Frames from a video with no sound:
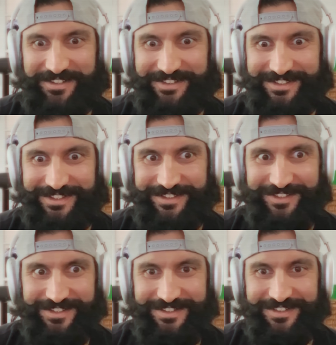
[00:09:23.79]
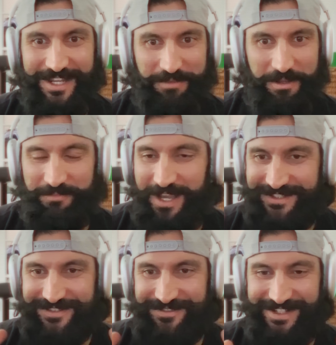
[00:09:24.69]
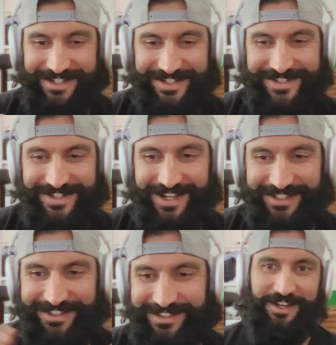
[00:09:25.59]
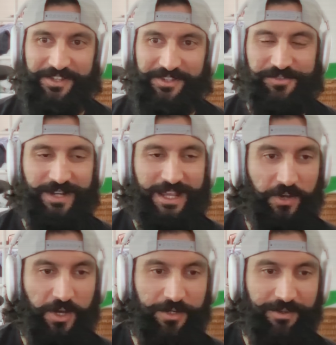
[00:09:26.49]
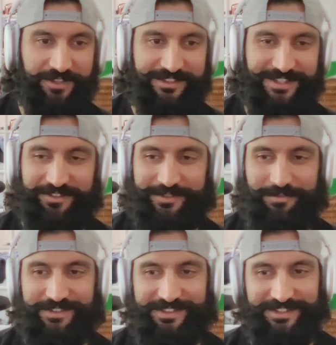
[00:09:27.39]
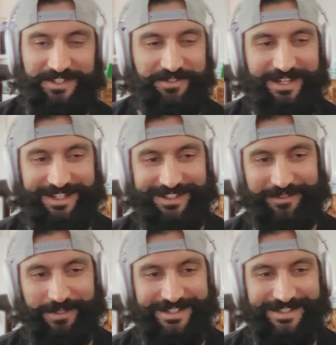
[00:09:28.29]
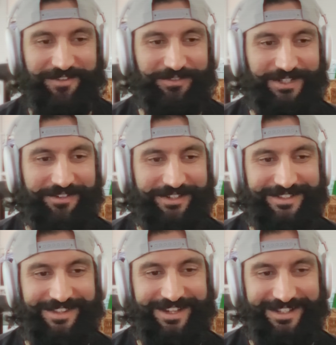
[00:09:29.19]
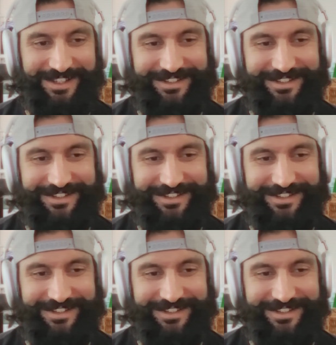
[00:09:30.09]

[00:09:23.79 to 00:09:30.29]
I was like, this is insane. My mind just went into shock. On the drive home, I was like, that was the most exhilarating experience ever. I want to do that again.